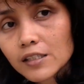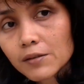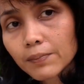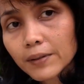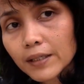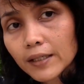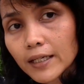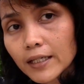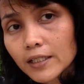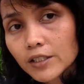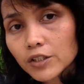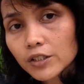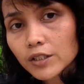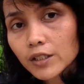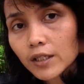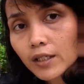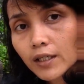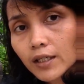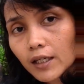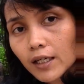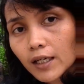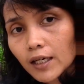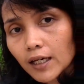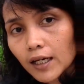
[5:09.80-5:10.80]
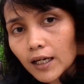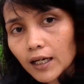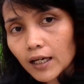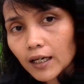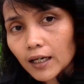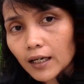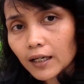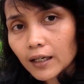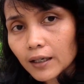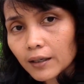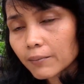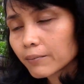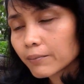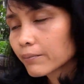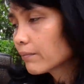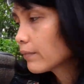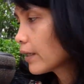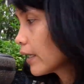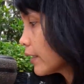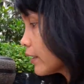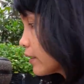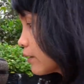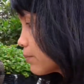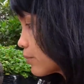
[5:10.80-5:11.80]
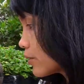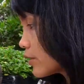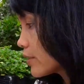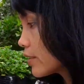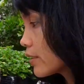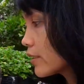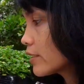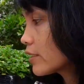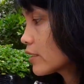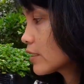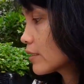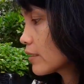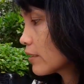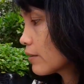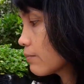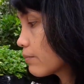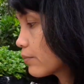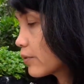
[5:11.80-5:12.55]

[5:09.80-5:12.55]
spinach, and the